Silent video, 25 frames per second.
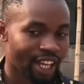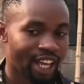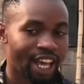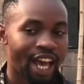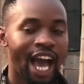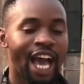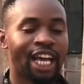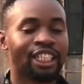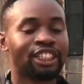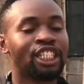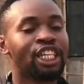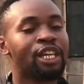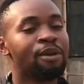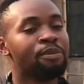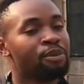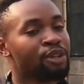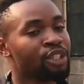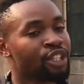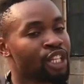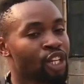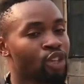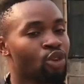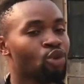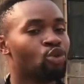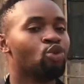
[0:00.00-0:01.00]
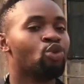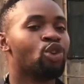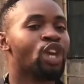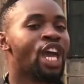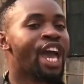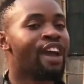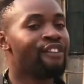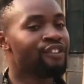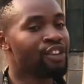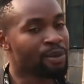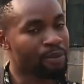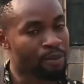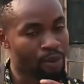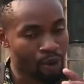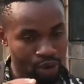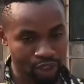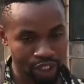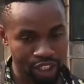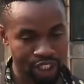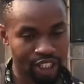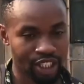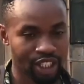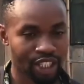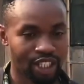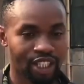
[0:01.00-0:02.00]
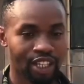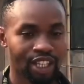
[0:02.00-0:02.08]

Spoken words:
I say a big thank you to everybody.